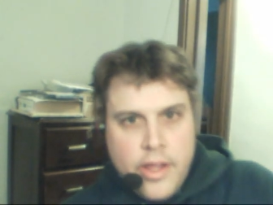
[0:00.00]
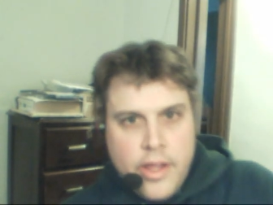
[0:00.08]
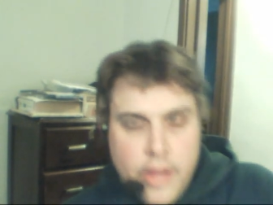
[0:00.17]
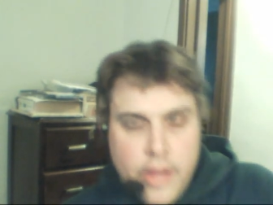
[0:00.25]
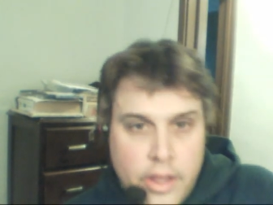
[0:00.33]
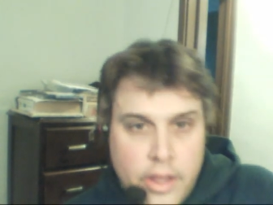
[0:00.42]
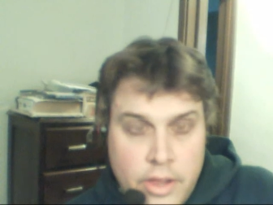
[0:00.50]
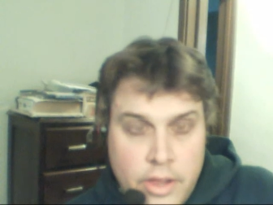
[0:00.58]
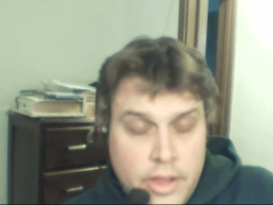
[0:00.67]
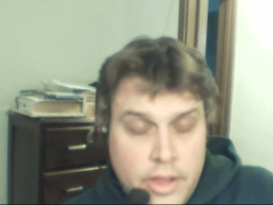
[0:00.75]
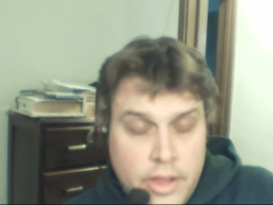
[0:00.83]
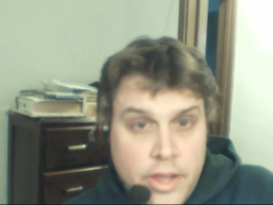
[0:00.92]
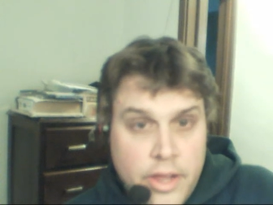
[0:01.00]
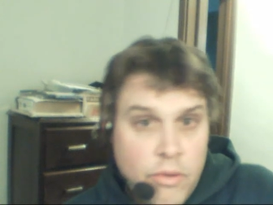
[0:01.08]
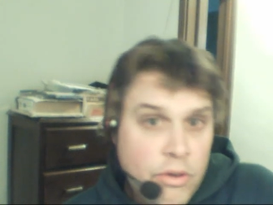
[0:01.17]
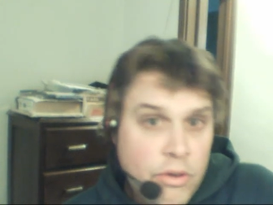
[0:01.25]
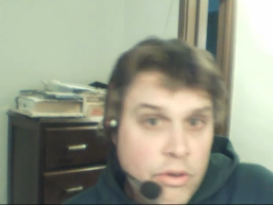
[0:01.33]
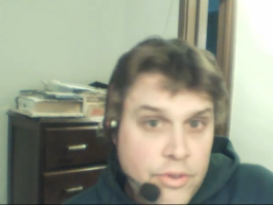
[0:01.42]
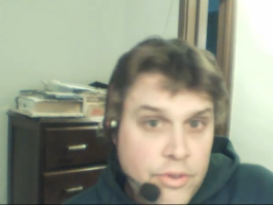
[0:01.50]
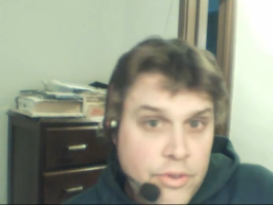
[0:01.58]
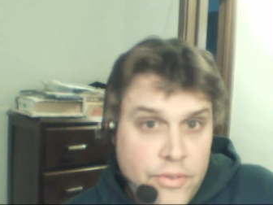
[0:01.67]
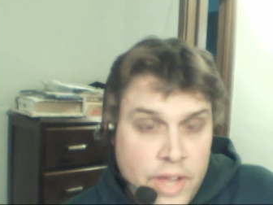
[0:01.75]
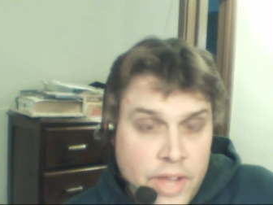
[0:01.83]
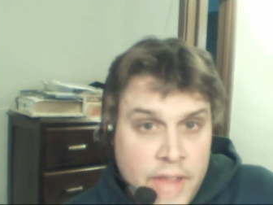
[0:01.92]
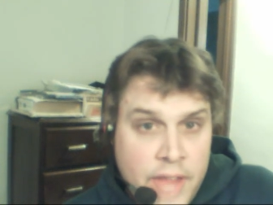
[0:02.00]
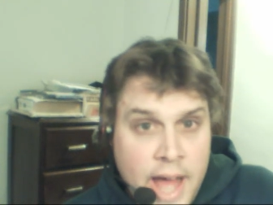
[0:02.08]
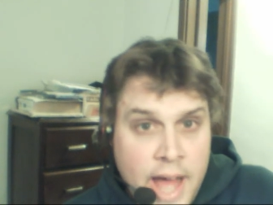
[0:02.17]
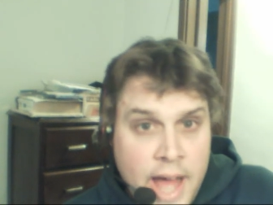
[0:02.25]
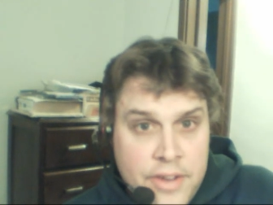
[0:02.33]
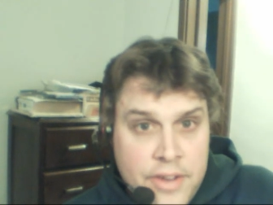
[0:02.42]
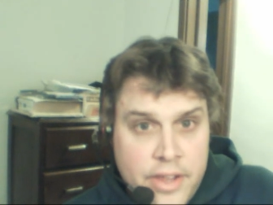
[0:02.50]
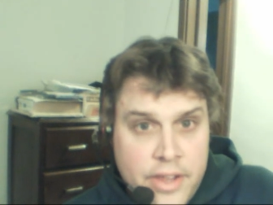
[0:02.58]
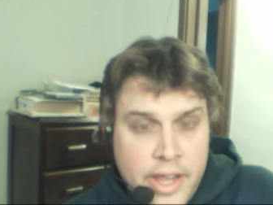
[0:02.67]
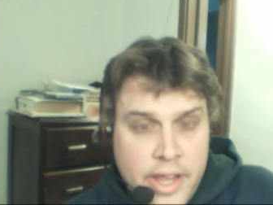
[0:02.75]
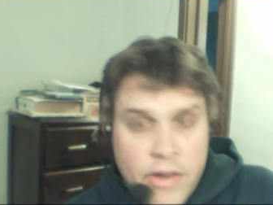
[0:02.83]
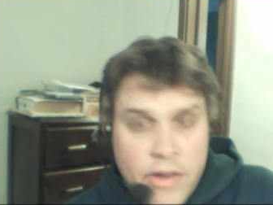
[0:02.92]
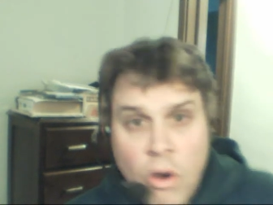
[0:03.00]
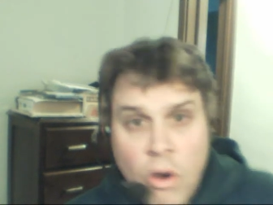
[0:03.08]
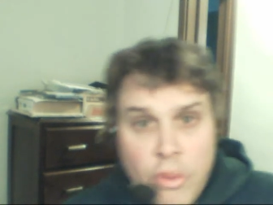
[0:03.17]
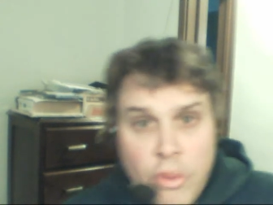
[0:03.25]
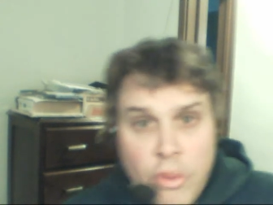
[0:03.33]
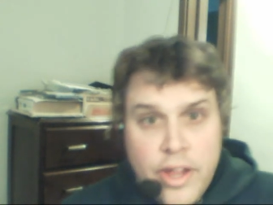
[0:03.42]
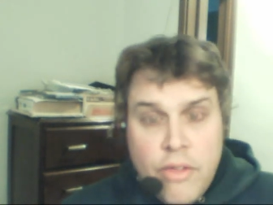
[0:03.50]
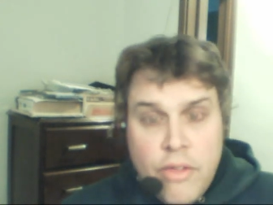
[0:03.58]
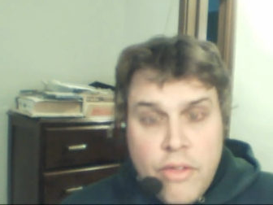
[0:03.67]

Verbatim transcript: the right to speak and to express ourselves.